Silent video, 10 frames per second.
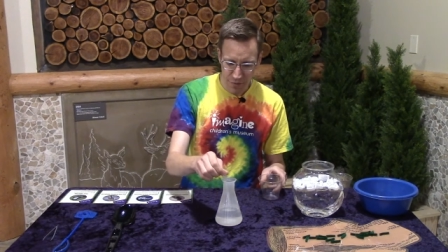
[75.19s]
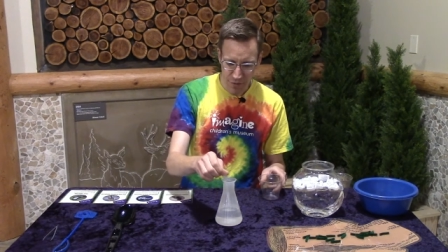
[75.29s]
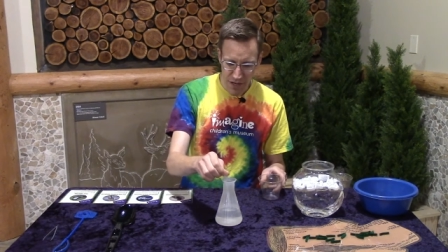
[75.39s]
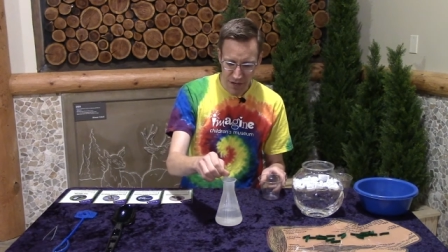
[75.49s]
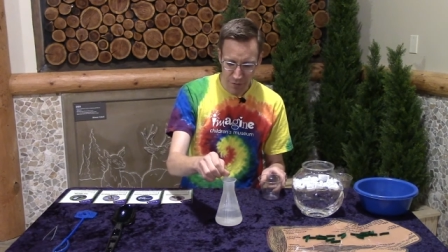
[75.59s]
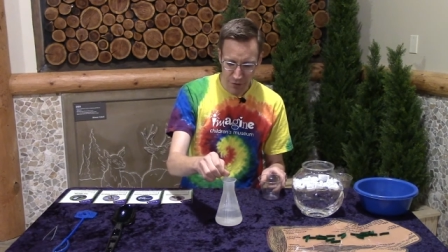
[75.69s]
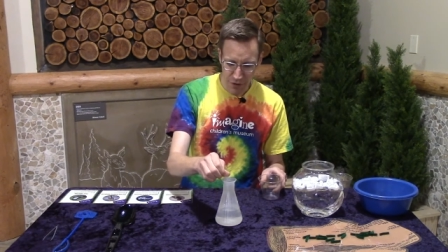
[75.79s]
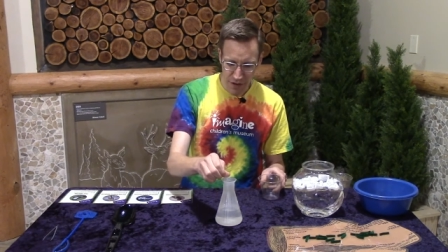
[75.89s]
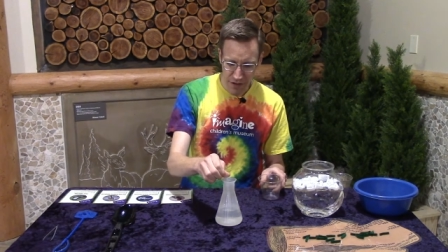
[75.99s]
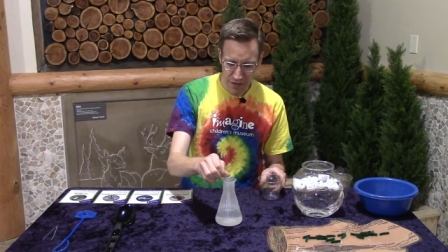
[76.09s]
We can
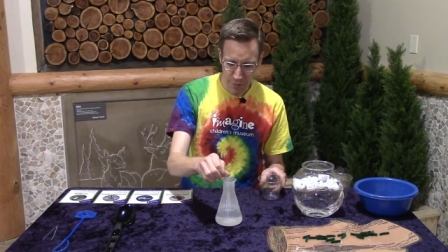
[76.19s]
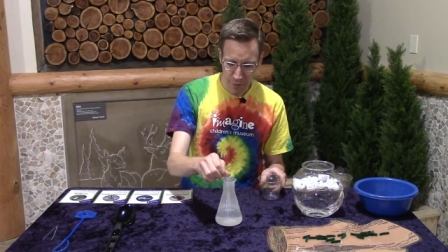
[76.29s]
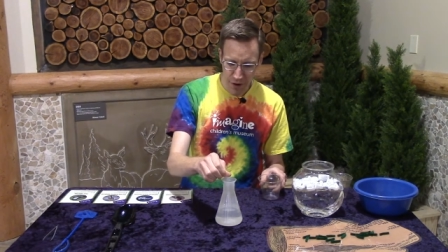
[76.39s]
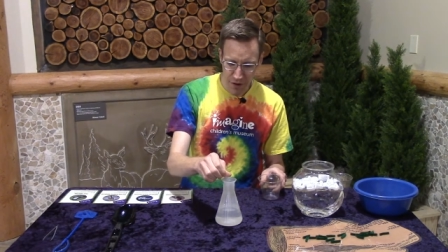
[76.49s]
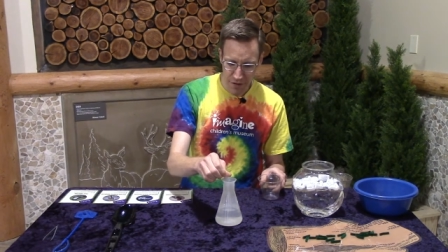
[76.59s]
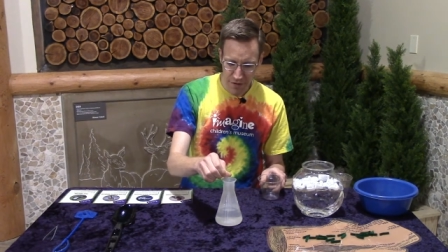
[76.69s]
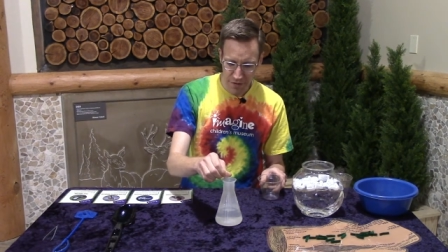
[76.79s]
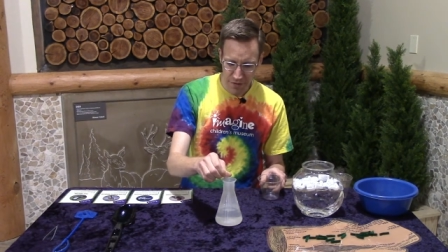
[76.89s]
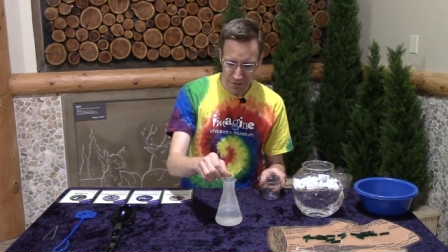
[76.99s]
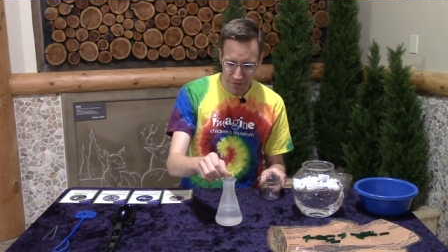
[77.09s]
put it in the water
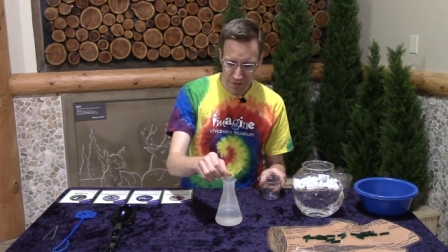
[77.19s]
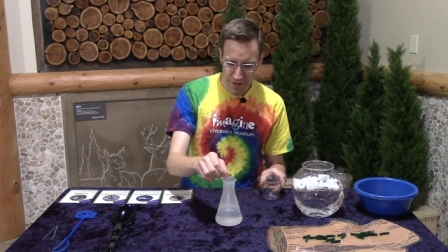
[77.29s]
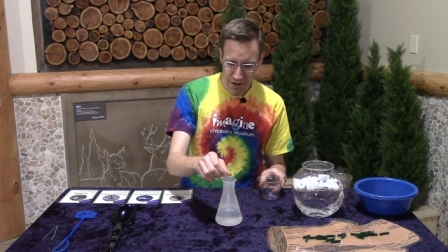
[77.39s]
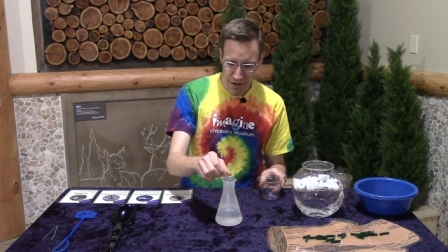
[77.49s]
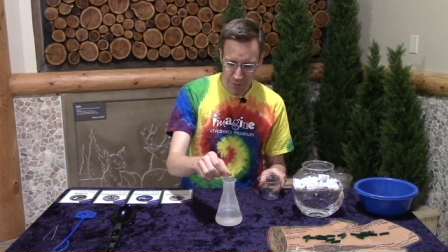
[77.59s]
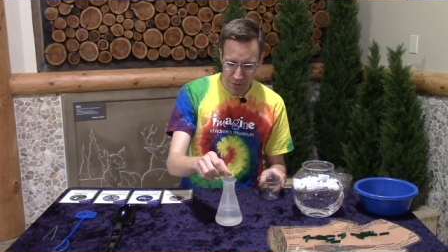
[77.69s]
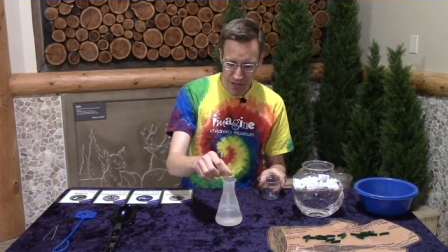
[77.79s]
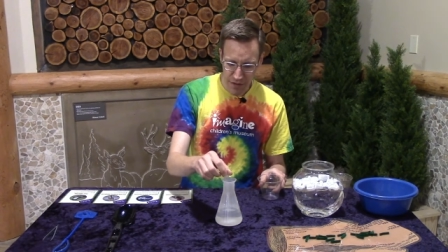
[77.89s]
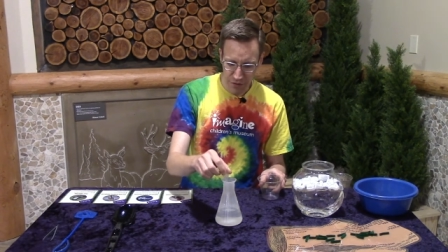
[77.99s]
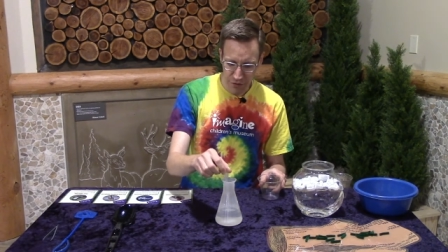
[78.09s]
and we
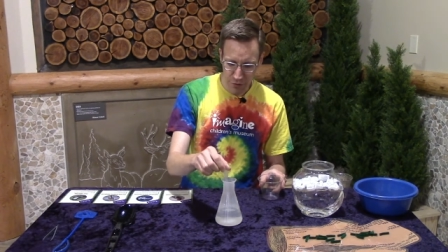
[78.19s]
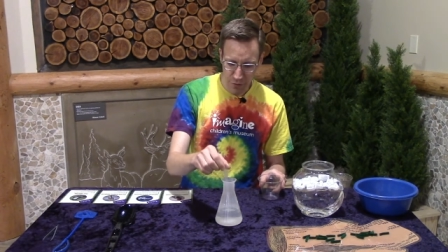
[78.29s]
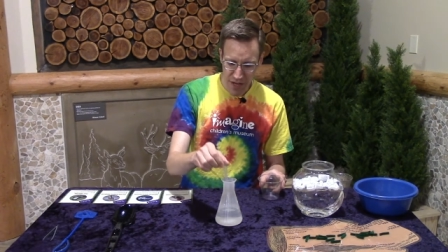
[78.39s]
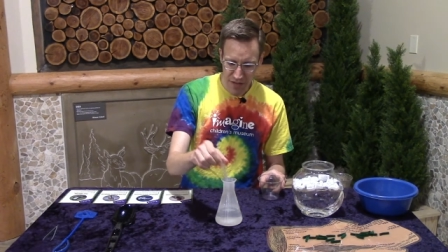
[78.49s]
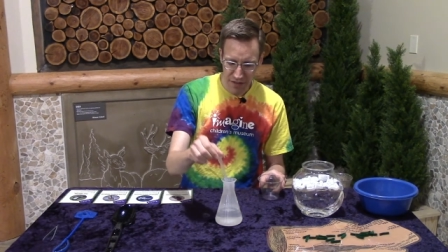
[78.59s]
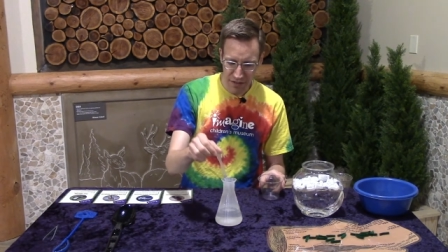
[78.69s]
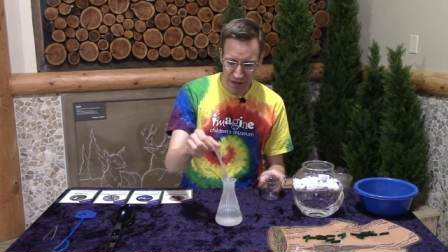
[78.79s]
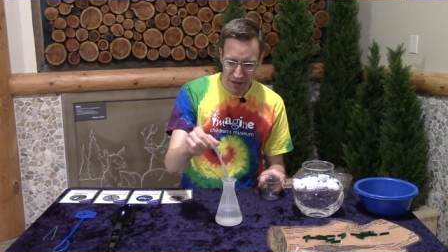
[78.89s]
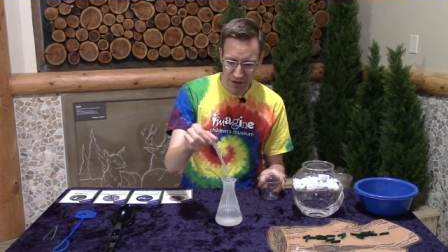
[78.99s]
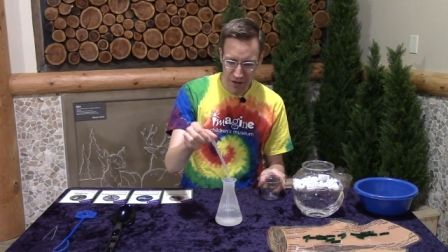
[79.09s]
can squeeze and
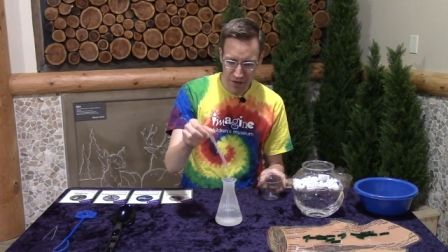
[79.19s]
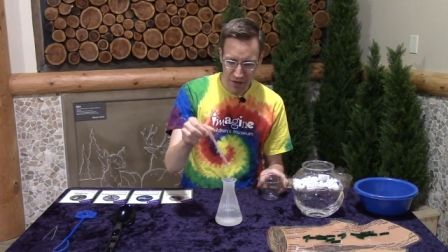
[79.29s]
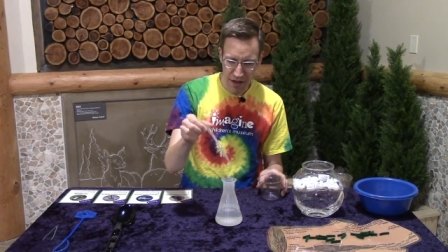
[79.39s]
let go,